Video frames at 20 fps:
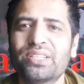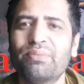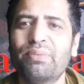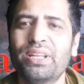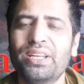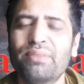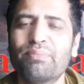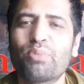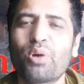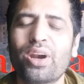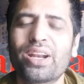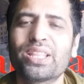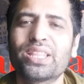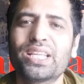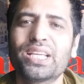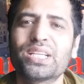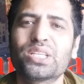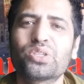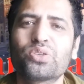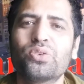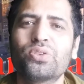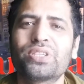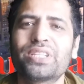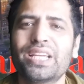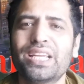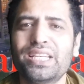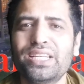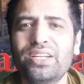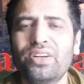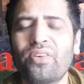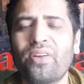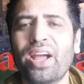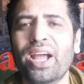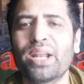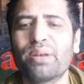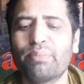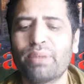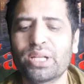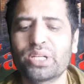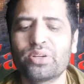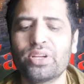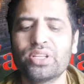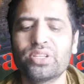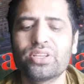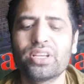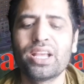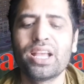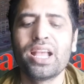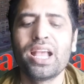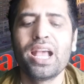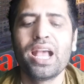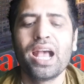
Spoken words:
That's the very important thing. So sender and message.